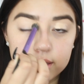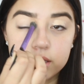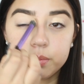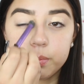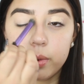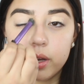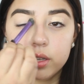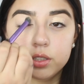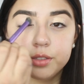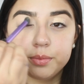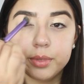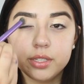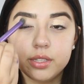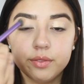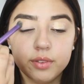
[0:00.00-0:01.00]
this brush
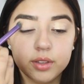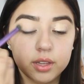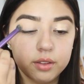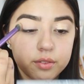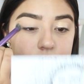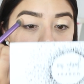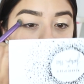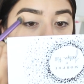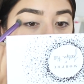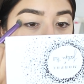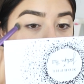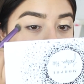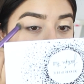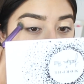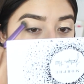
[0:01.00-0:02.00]
specifically for
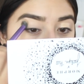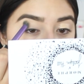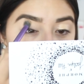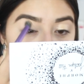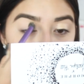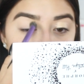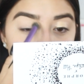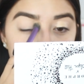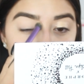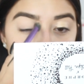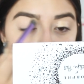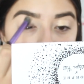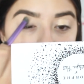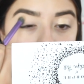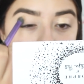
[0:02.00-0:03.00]
this. I feel like it's a
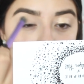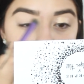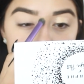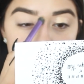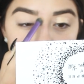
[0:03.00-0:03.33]
great size.